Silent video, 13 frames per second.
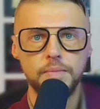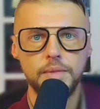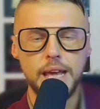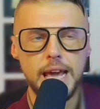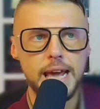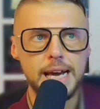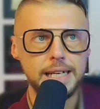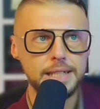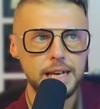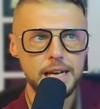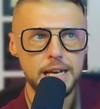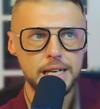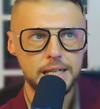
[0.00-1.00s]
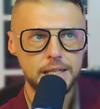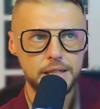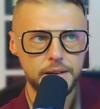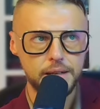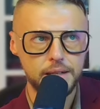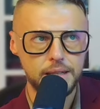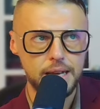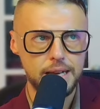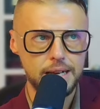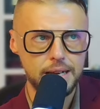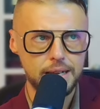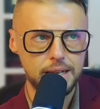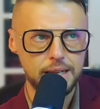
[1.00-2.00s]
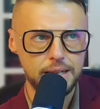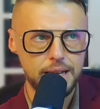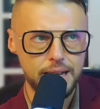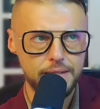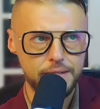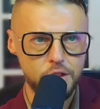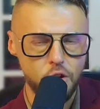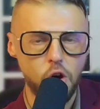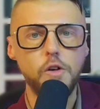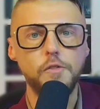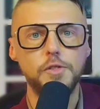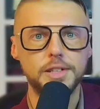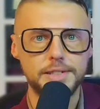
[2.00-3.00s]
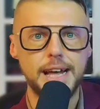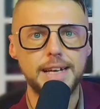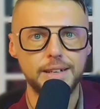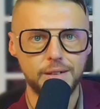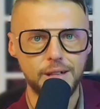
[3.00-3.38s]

And the like uh, and your offer is not